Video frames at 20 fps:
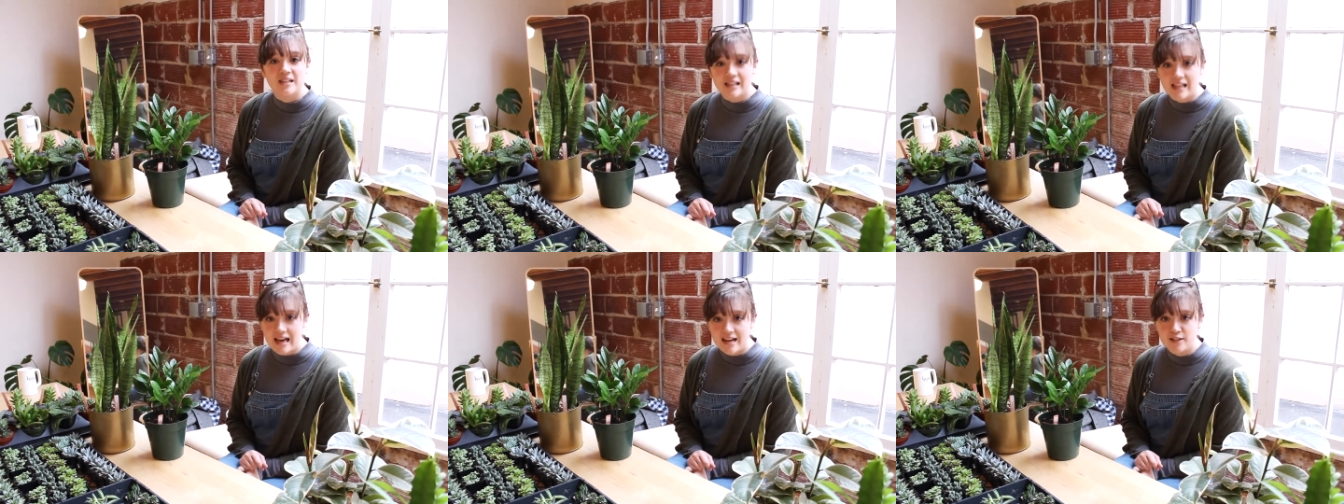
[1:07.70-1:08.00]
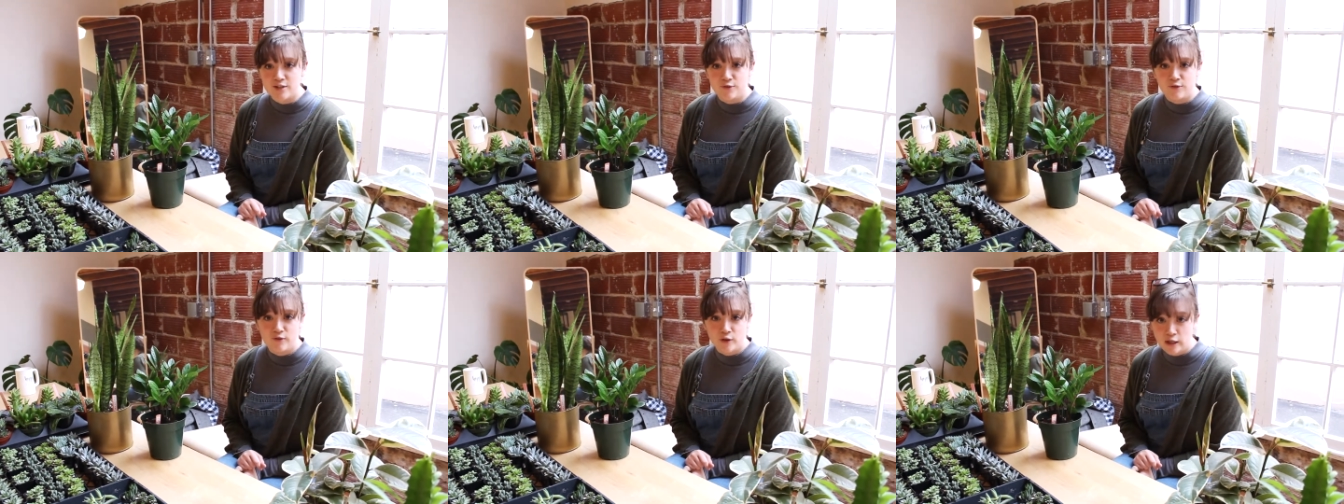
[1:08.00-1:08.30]

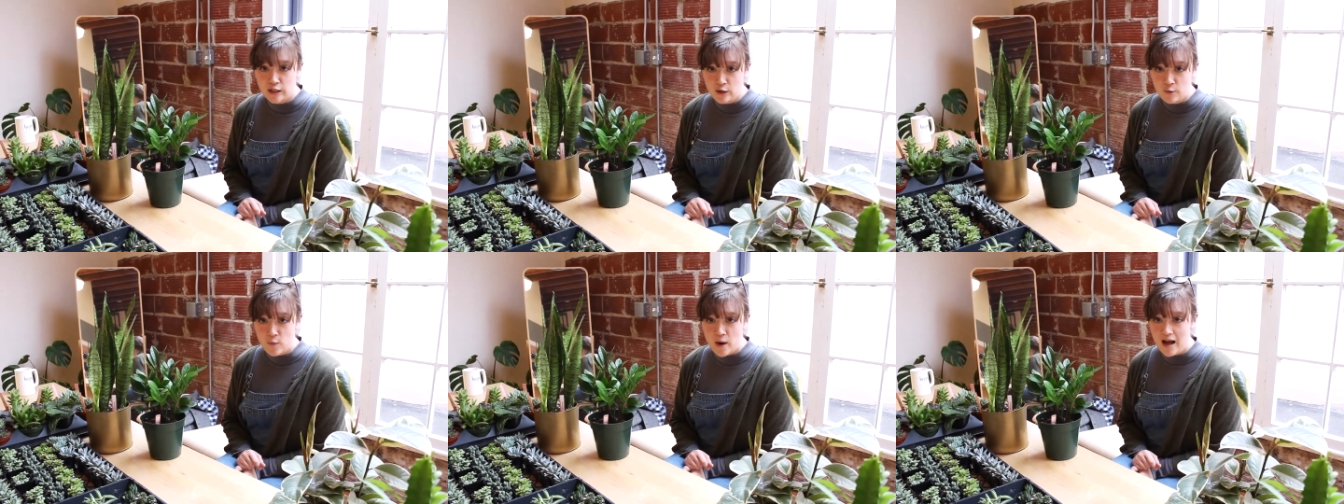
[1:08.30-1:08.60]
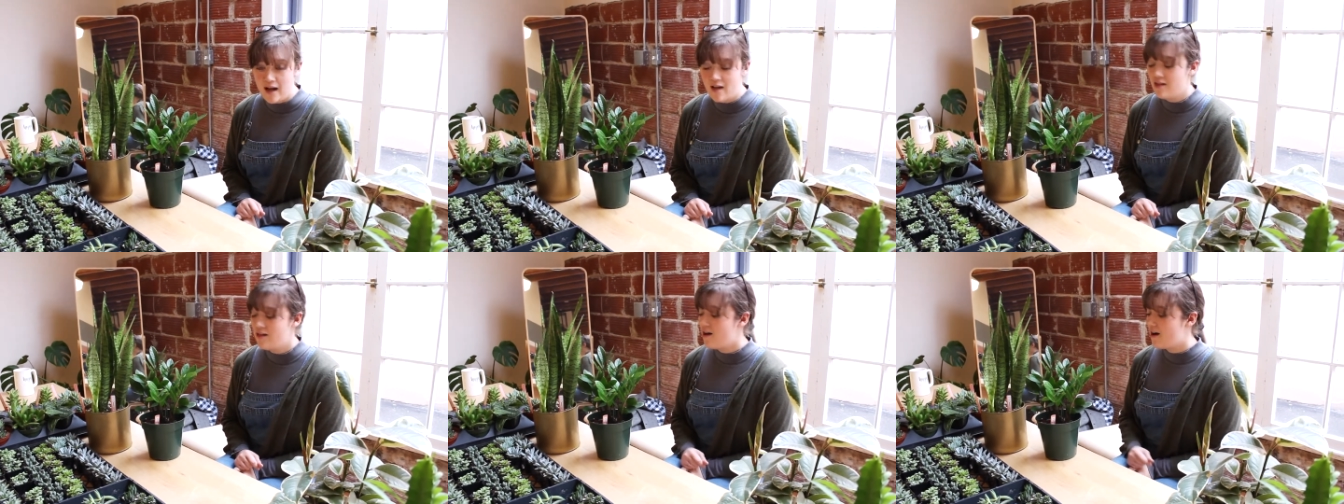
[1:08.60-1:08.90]
neglect really
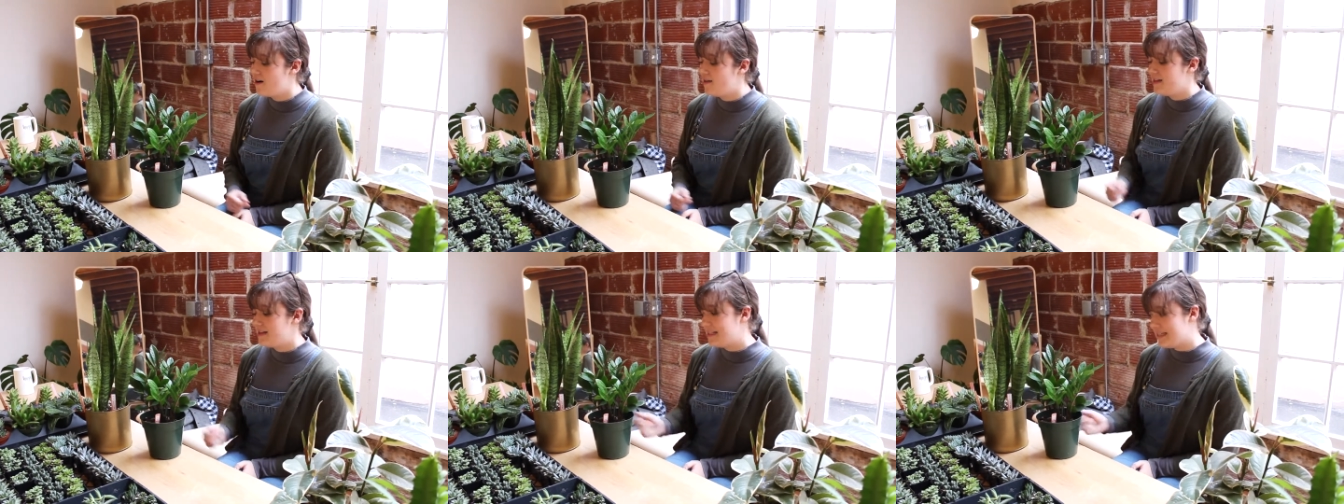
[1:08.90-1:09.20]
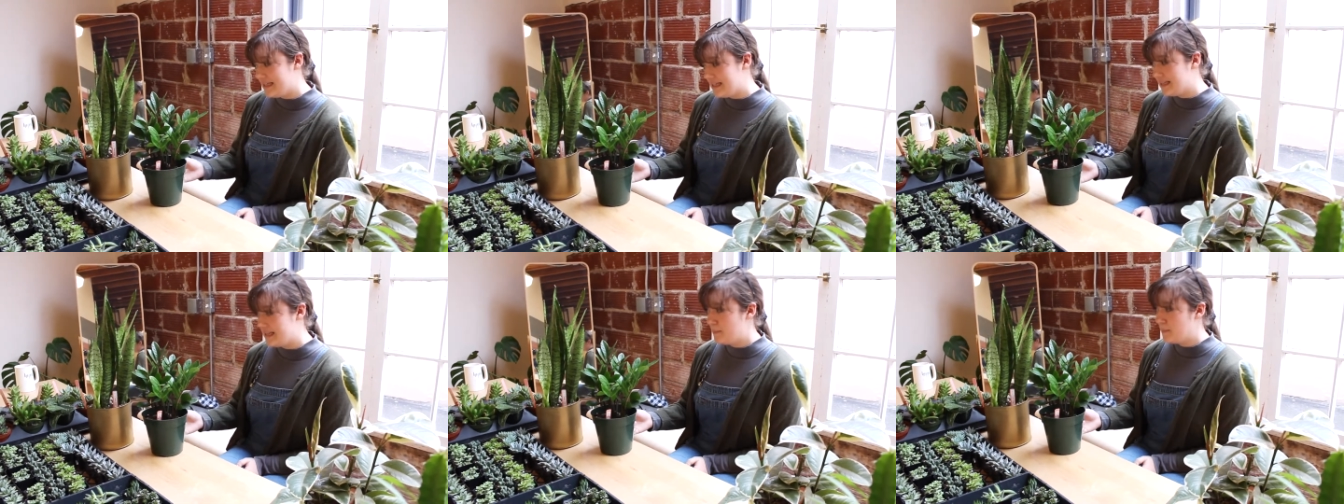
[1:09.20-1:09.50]
well are the
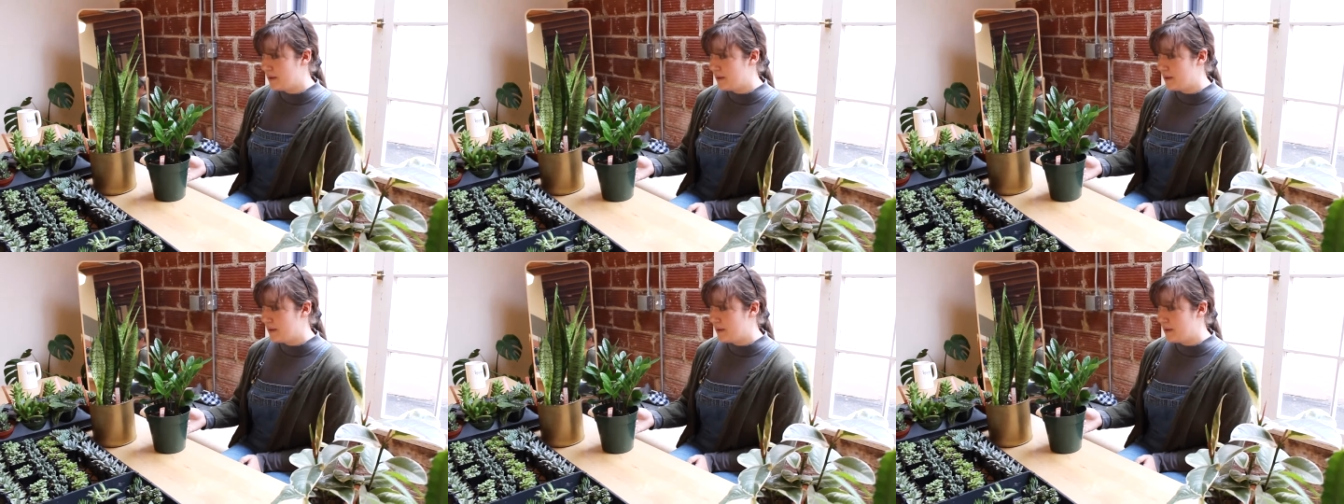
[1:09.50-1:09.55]
ZZ